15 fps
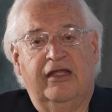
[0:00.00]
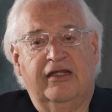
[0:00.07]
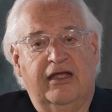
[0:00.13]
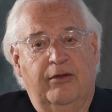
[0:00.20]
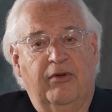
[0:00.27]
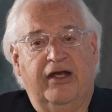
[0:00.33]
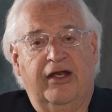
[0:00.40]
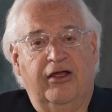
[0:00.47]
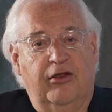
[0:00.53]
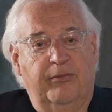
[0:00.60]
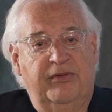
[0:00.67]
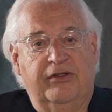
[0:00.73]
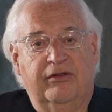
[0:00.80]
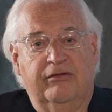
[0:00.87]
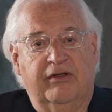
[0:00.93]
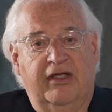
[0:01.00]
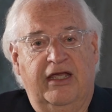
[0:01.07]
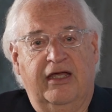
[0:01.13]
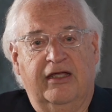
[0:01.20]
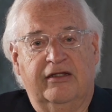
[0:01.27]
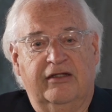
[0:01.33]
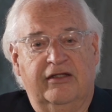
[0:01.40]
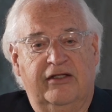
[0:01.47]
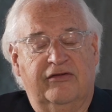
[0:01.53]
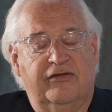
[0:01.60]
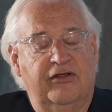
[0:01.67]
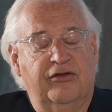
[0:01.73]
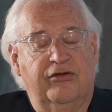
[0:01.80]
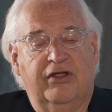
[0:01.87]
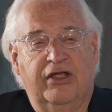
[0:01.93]
that want to help you, and it's
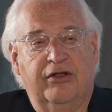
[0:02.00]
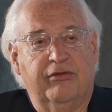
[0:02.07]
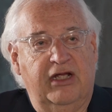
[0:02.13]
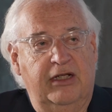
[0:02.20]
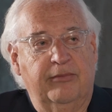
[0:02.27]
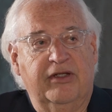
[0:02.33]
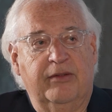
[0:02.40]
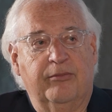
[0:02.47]
incredibly